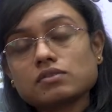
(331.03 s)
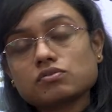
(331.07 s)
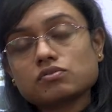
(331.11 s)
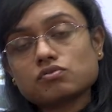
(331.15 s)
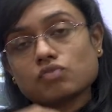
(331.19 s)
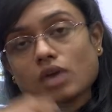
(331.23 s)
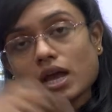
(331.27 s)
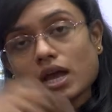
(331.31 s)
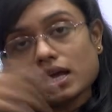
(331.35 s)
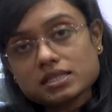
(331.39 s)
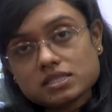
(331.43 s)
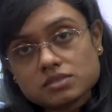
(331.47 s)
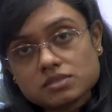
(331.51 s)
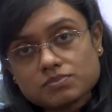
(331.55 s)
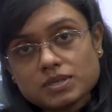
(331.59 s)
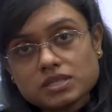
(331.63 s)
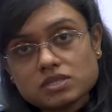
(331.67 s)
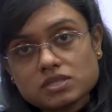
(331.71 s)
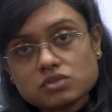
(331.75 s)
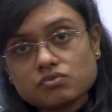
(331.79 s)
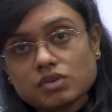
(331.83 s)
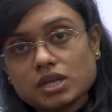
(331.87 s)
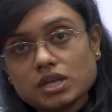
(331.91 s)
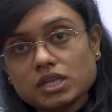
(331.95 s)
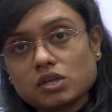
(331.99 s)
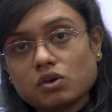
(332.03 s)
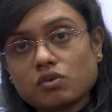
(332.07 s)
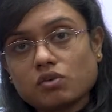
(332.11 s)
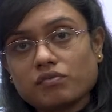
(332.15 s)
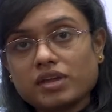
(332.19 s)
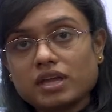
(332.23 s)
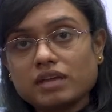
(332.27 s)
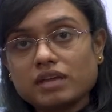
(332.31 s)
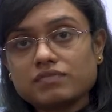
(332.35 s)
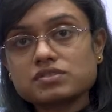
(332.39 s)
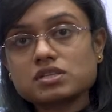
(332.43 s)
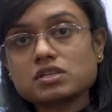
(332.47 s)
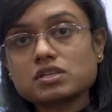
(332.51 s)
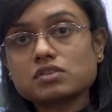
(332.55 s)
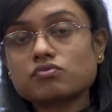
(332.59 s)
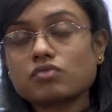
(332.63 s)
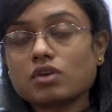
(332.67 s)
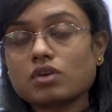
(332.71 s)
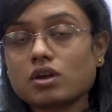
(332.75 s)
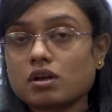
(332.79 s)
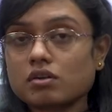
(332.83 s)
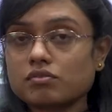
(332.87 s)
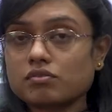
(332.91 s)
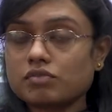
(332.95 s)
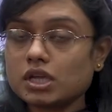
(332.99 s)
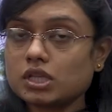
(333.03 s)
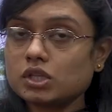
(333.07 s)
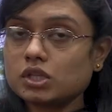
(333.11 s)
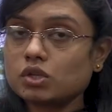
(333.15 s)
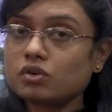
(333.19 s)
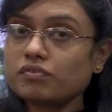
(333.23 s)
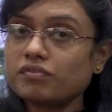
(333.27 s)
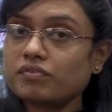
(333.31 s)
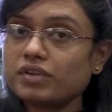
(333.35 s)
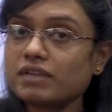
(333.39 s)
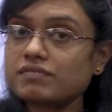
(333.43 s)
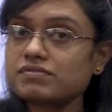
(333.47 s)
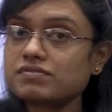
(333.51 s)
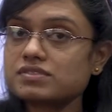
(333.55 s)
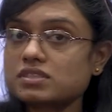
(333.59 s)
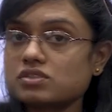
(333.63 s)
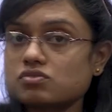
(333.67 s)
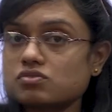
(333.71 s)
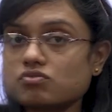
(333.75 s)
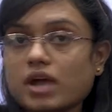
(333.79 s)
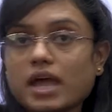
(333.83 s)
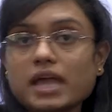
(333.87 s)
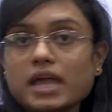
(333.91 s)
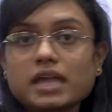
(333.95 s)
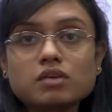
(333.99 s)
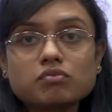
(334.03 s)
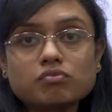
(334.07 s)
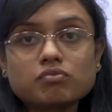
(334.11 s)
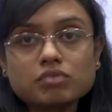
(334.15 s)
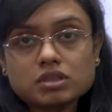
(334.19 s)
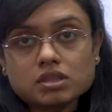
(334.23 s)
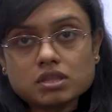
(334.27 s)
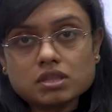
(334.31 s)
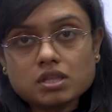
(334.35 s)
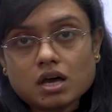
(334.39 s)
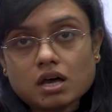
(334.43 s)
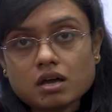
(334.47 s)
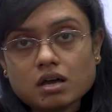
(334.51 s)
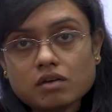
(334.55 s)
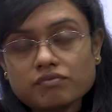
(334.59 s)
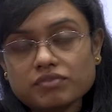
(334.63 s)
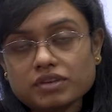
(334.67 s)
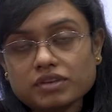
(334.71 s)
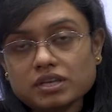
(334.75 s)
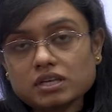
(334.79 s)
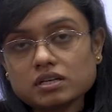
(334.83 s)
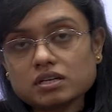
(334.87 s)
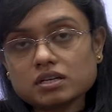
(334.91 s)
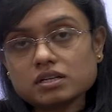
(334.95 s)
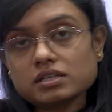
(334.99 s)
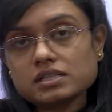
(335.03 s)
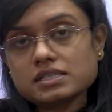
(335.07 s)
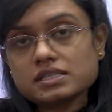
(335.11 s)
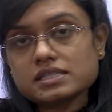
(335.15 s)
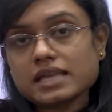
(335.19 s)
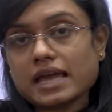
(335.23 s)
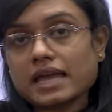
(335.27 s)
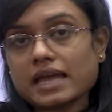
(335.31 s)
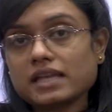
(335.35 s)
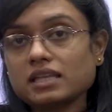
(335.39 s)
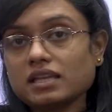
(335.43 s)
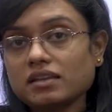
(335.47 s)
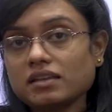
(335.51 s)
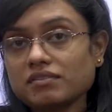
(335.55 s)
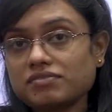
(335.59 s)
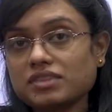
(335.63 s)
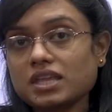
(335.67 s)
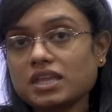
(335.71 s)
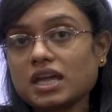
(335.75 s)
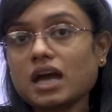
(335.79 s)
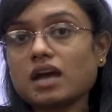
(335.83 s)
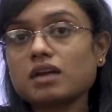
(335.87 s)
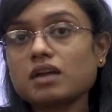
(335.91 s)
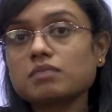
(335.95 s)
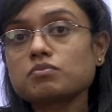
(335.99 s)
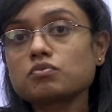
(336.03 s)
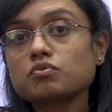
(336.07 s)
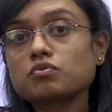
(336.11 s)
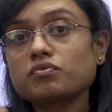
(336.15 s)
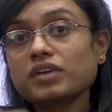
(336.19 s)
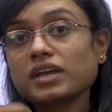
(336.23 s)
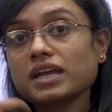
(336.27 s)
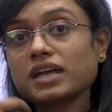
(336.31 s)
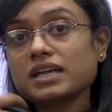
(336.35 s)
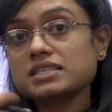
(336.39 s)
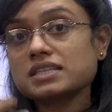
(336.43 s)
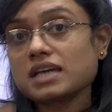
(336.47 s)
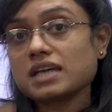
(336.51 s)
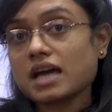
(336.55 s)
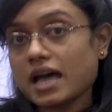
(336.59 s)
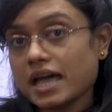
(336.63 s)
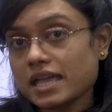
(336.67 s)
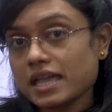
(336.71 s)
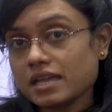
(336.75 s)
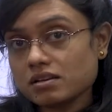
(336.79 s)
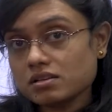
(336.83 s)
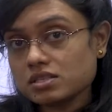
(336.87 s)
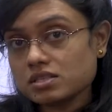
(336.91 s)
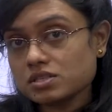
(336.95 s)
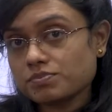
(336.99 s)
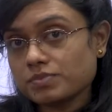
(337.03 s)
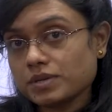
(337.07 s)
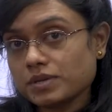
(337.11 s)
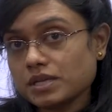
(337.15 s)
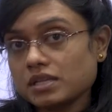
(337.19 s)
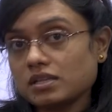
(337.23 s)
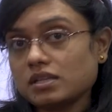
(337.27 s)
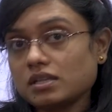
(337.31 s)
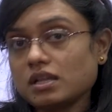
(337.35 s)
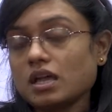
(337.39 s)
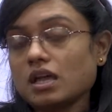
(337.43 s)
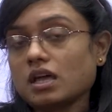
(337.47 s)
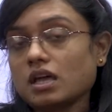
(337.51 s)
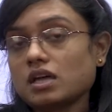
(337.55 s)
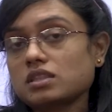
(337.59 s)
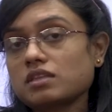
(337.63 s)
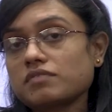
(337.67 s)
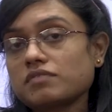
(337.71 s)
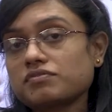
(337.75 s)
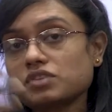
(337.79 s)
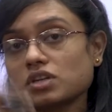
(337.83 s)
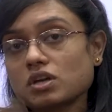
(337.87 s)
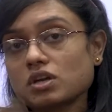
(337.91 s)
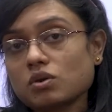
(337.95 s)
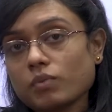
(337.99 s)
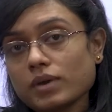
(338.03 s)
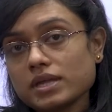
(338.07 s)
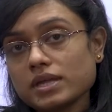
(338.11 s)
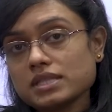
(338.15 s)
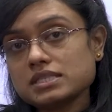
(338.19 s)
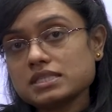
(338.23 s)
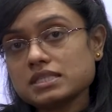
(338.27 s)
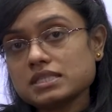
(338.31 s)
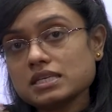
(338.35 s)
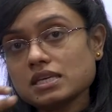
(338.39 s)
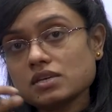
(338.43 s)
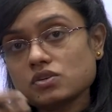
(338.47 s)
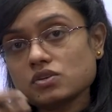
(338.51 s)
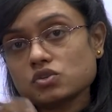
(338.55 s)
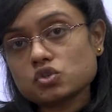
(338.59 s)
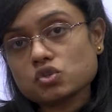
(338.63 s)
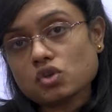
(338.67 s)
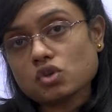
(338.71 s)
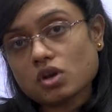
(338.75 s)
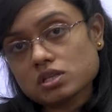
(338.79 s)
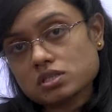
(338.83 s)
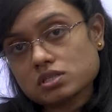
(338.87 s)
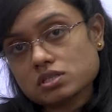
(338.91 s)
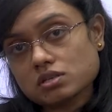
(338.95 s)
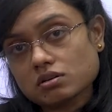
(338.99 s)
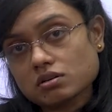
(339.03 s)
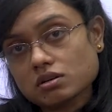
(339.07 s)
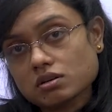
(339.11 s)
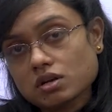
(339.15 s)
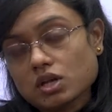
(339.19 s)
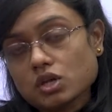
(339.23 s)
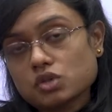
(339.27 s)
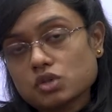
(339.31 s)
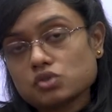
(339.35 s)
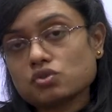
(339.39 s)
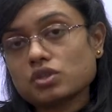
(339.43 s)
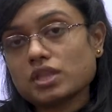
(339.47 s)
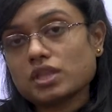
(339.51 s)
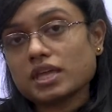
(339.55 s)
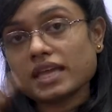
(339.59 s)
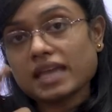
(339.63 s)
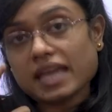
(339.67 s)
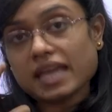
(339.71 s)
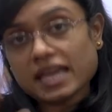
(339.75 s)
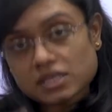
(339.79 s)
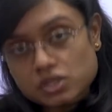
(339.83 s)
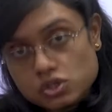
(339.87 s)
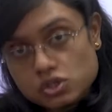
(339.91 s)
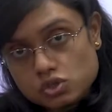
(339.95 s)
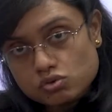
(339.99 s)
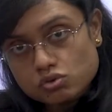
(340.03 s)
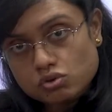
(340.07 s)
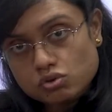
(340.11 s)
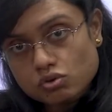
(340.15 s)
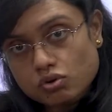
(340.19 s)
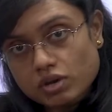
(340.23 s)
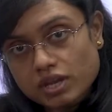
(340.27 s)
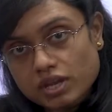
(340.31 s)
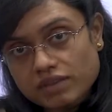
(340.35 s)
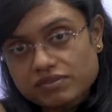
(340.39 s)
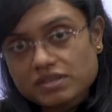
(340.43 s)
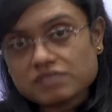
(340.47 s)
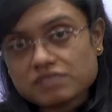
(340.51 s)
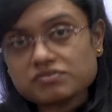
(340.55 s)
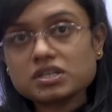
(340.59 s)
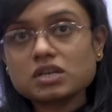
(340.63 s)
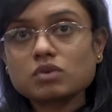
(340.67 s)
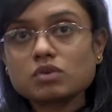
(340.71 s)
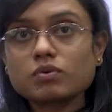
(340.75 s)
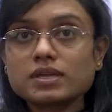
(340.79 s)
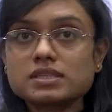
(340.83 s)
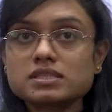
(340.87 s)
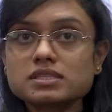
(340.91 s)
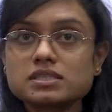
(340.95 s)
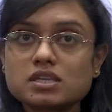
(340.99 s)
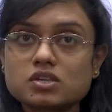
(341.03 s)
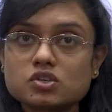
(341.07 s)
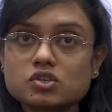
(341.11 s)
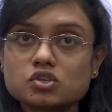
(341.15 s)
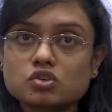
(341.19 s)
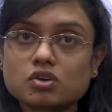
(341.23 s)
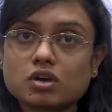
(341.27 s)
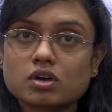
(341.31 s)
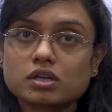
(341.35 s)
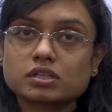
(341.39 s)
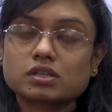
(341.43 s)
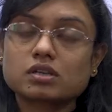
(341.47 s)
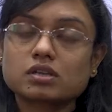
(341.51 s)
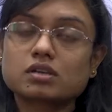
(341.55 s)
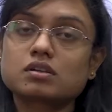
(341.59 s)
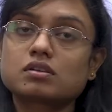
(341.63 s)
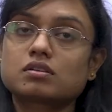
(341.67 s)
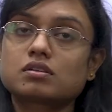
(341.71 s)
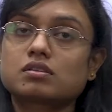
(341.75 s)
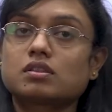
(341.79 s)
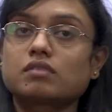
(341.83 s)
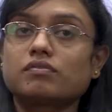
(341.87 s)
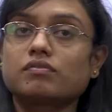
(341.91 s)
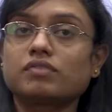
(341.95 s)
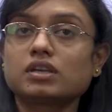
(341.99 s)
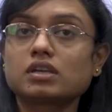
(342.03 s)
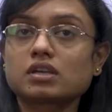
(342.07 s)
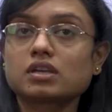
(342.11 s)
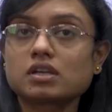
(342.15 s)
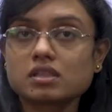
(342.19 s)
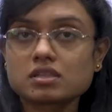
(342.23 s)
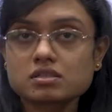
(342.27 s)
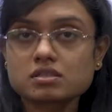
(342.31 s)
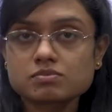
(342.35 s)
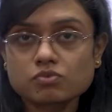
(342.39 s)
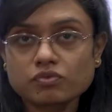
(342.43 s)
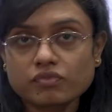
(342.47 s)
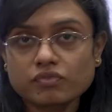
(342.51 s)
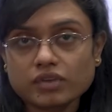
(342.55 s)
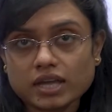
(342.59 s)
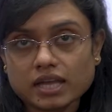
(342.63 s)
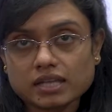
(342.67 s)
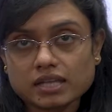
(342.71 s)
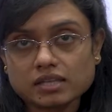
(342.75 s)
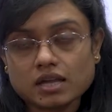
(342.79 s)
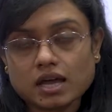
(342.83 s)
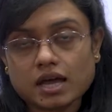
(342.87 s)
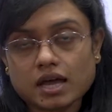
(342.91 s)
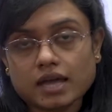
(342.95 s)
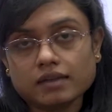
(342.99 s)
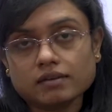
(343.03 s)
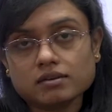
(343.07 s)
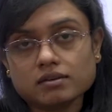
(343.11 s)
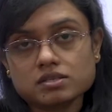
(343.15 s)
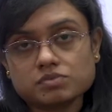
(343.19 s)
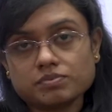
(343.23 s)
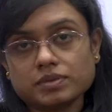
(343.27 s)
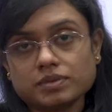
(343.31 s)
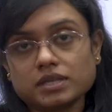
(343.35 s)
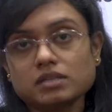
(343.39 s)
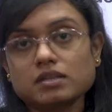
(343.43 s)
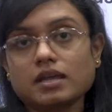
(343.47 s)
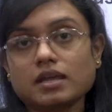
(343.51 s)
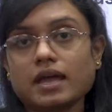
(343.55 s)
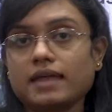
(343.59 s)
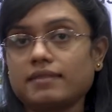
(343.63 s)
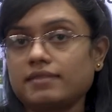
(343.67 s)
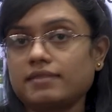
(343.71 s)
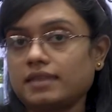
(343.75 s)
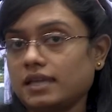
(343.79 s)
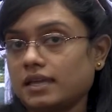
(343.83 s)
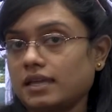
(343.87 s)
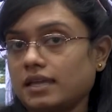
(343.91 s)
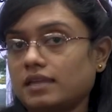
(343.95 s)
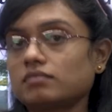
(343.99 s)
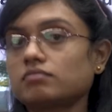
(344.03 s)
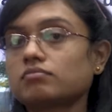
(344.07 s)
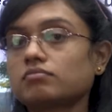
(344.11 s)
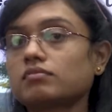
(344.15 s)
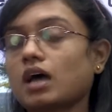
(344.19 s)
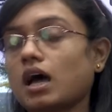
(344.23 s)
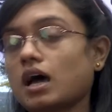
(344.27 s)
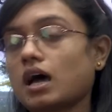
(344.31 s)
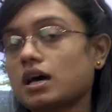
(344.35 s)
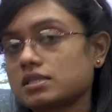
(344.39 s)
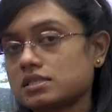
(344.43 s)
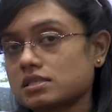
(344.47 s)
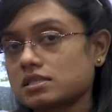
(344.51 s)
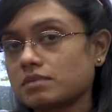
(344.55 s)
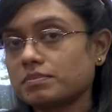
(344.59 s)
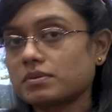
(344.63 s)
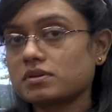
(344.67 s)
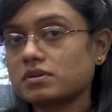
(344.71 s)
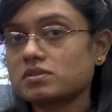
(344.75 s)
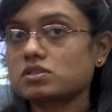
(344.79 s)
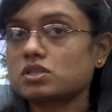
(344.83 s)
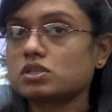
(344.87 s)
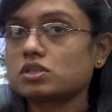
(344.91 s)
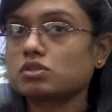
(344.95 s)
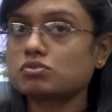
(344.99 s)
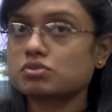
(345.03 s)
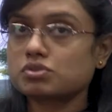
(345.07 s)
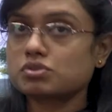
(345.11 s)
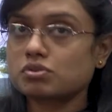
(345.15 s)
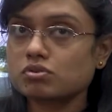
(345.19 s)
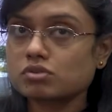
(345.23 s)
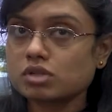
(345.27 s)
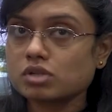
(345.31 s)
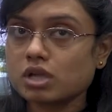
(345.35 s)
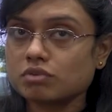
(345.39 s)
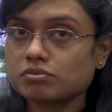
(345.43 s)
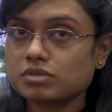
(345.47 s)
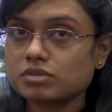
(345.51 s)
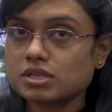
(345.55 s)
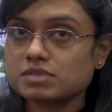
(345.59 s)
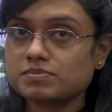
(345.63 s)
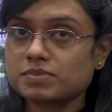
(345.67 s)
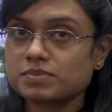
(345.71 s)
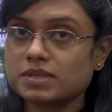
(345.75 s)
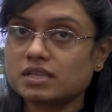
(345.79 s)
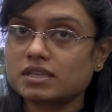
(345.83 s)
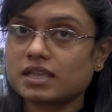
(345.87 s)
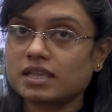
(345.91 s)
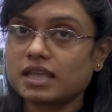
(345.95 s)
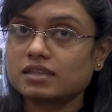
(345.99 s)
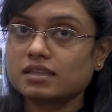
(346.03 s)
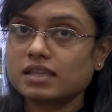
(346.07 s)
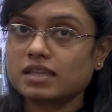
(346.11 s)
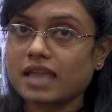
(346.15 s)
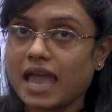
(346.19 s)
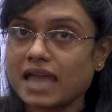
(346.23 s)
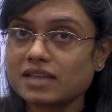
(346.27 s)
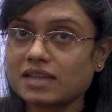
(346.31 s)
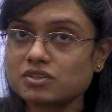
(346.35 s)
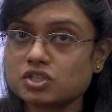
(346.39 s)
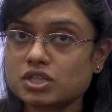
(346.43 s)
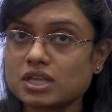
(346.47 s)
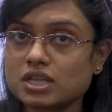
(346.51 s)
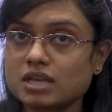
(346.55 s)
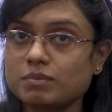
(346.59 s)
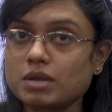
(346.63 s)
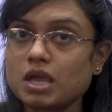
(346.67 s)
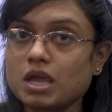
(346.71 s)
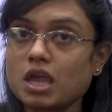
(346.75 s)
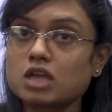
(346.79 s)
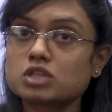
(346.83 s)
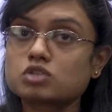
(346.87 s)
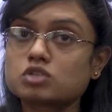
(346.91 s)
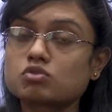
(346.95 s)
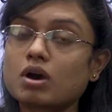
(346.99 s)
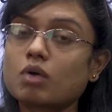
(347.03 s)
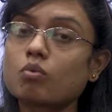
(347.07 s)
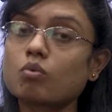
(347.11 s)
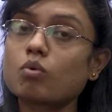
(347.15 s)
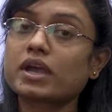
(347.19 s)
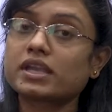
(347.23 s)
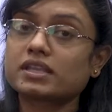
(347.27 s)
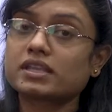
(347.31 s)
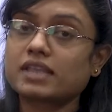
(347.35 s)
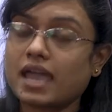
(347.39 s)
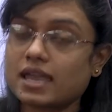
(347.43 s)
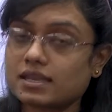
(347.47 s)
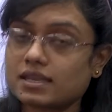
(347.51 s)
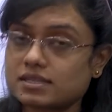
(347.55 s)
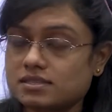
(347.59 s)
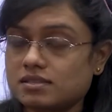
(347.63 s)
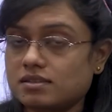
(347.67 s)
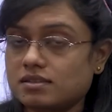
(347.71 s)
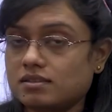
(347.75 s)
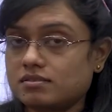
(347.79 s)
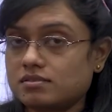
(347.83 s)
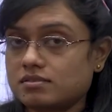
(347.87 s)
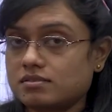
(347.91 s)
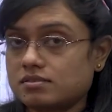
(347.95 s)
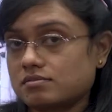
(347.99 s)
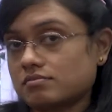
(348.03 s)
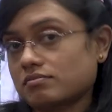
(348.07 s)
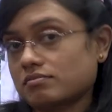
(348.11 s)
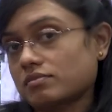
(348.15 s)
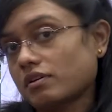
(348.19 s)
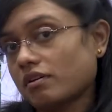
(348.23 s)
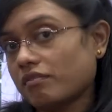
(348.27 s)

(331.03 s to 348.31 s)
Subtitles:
transmits radio waves. The radio waves strike with the vehicles, and if they are moving at a higher speed, the frequency is shorter. So they get to know if the frequency is shorter, the vehicle is moving at a higher speed, and they can ask the person to slow down the speed, can catch them to avoid accidents.